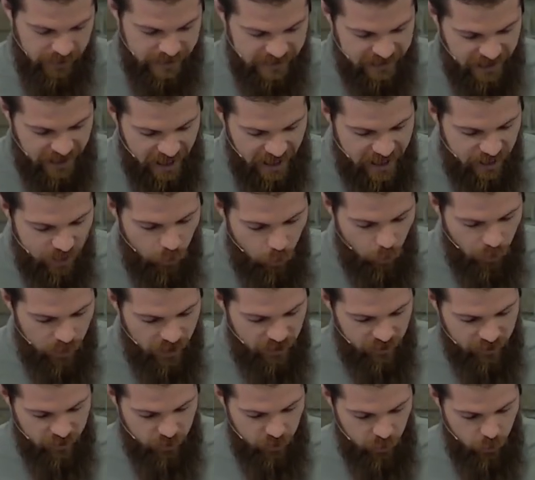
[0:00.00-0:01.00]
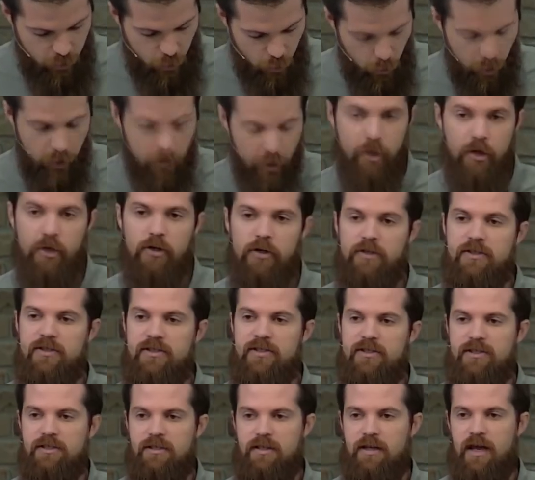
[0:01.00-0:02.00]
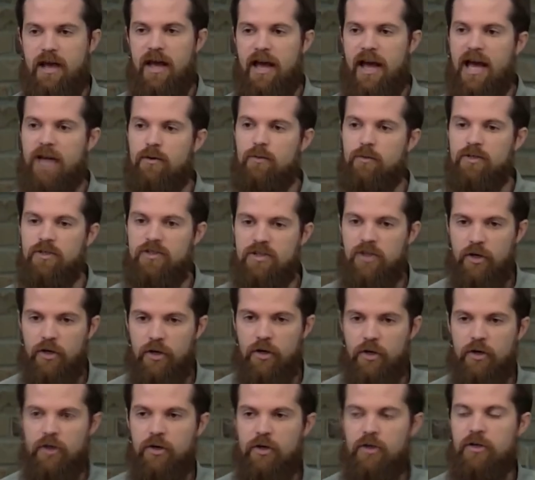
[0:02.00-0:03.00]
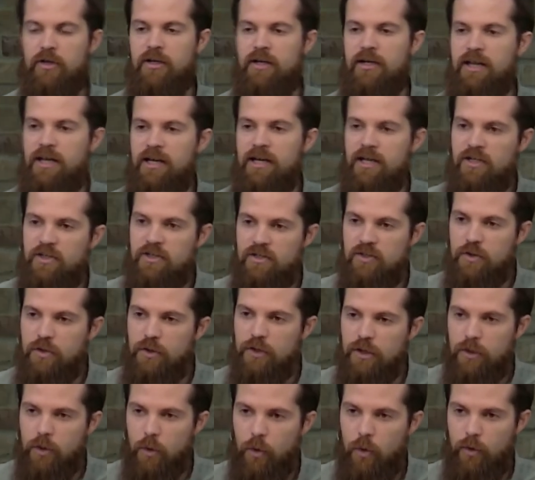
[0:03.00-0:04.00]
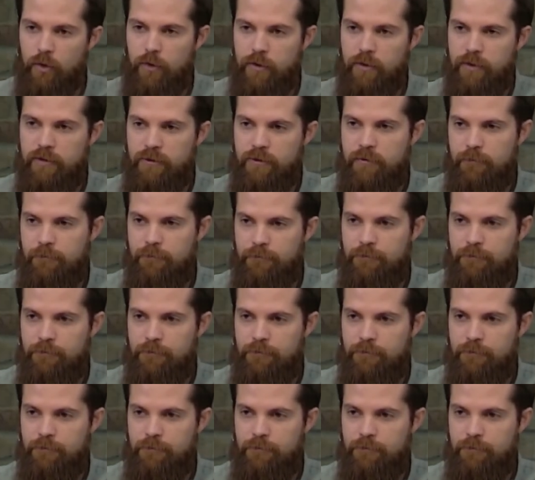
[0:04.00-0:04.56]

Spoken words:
take with you words and return to the Lord.